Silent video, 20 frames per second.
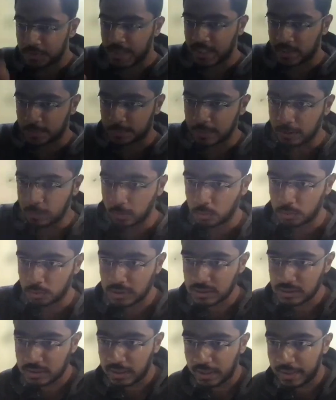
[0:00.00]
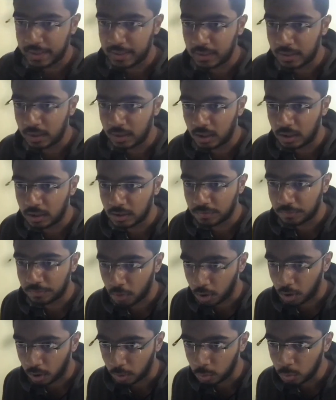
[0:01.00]
has been used inside the
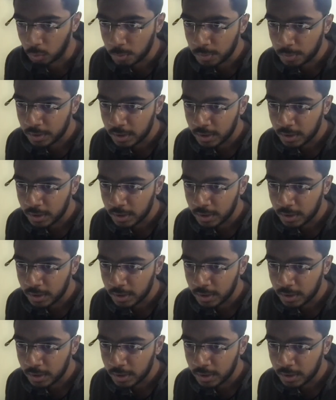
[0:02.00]
for loop.